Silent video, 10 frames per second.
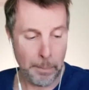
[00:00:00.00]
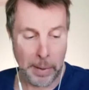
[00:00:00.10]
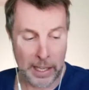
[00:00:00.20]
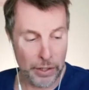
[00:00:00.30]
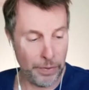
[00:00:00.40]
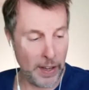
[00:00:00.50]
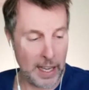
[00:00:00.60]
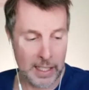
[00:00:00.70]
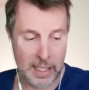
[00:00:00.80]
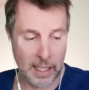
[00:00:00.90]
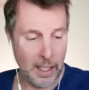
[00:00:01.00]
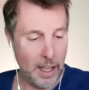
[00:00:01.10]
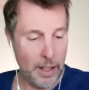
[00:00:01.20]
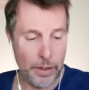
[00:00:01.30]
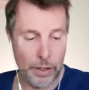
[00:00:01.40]
petrified, saying,
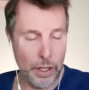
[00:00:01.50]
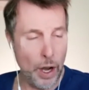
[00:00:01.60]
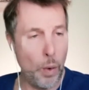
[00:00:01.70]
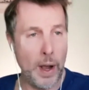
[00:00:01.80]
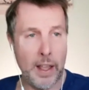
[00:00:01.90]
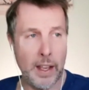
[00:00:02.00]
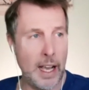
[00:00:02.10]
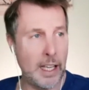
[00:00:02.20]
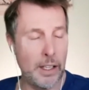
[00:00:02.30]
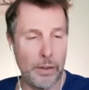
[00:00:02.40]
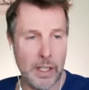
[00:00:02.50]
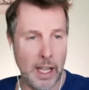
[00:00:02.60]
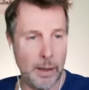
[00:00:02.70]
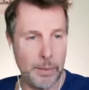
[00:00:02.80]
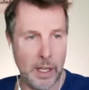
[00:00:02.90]
"There's no way that I can do
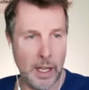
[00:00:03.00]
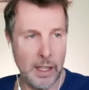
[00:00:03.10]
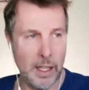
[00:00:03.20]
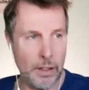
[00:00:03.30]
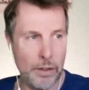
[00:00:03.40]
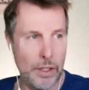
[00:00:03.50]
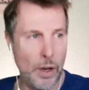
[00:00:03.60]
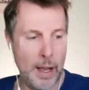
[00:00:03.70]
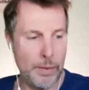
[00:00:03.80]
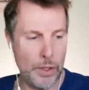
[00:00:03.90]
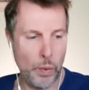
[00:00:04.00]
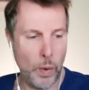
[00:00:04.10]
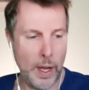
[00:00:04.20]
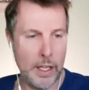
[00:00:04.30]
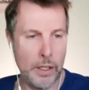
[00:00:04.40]
stand up tonight. Like, there's no. I'm just
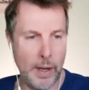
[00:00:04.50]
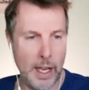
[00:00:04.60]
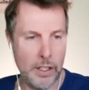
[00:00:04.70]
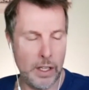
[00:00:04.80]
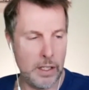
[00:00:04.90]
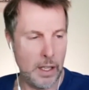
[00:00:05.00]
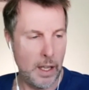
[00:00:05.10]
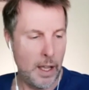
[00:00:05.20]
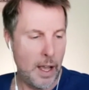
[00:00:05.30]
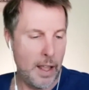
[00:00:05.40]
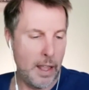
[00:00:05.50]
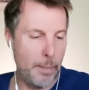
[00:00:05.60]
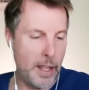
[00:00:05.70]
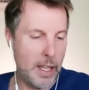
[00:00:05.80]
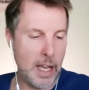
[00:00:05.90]
way too anxious." And then
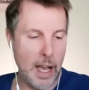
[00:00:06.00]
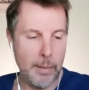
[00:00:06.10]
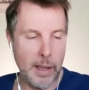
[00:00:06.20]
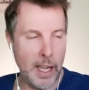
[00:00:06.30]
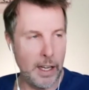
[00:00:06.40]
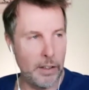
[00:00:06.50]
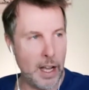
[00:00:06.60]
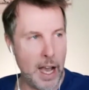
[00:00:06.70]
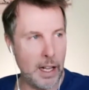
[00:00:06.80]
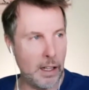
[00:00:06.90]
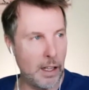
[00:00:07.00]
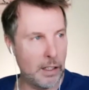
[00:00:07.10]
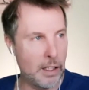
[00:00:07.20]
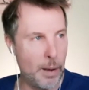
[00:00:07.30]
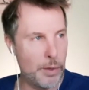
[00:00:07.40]
by the time eight or nine
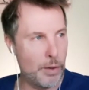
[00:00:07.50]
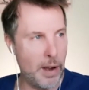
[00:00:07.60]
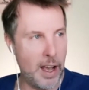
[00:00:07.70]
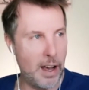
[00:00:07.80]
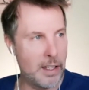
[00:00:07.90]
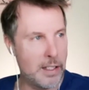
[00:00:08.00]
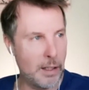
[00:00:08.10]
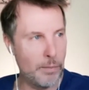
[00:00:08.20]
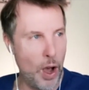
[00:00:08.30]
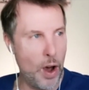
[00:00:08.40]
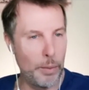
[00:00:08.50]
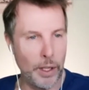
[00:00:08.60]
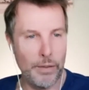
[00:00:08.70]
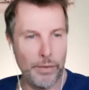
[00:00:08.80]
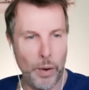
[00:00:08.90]
comes around, it's like, no, I'm
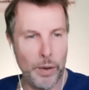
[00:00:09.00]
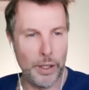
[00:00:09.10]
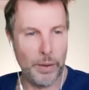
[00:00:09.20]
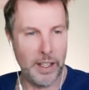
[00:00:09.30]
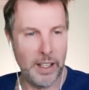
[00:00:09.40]
looking forward to it.